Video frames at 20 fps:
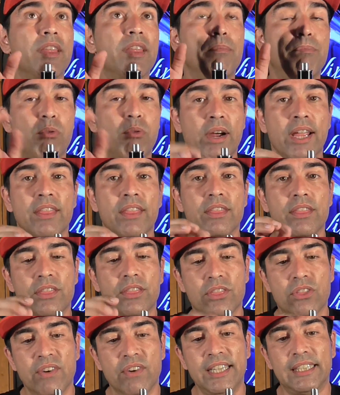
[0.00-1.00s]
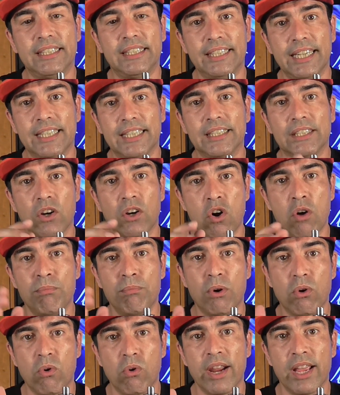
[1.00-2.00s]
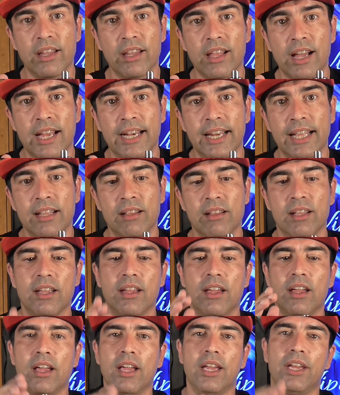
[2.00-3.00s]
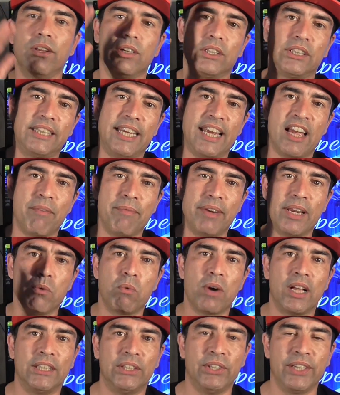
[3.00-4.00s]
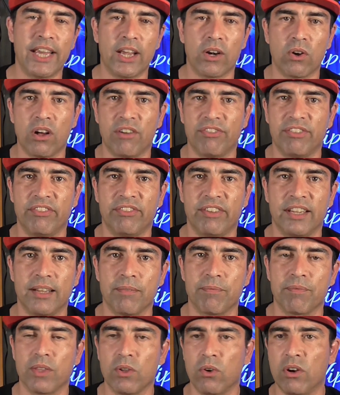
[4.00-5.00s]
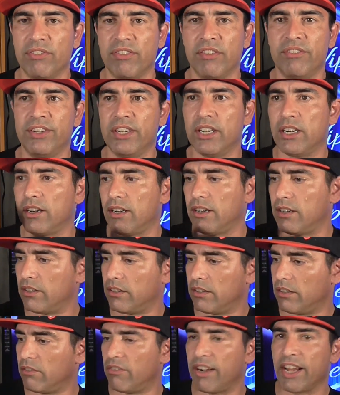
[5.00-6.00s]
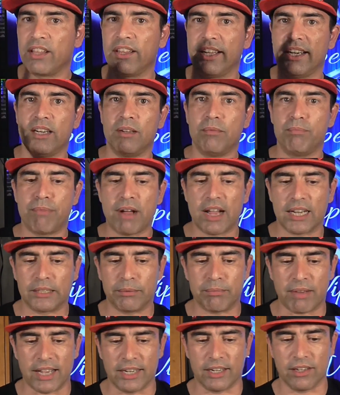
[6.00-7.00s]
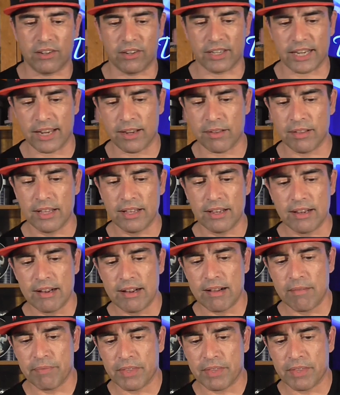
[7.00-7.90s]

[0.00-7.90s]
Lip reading: with a 0.36 ohm coil on it, you'll see how many watts you get off of it, off of your regulated box mod, okay?